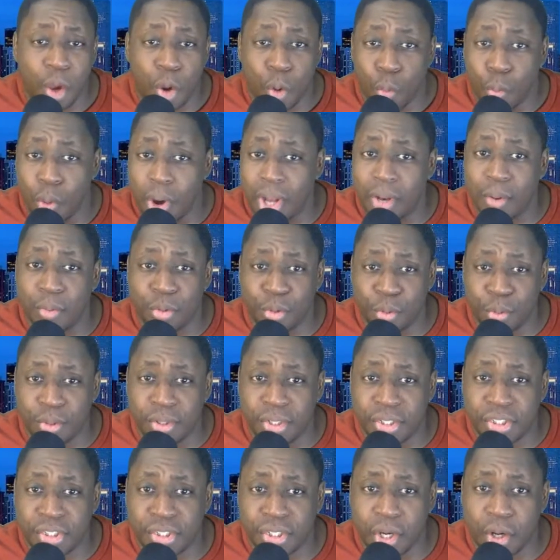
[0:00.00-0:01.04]
while I'm doing
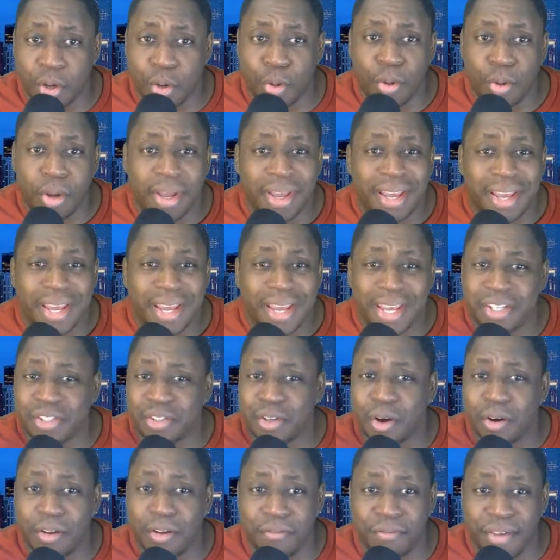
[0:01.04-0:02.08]
this show, and
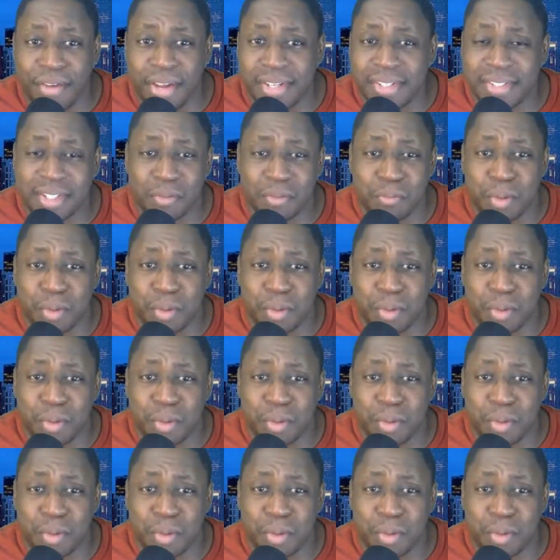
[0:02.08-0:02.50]
start investing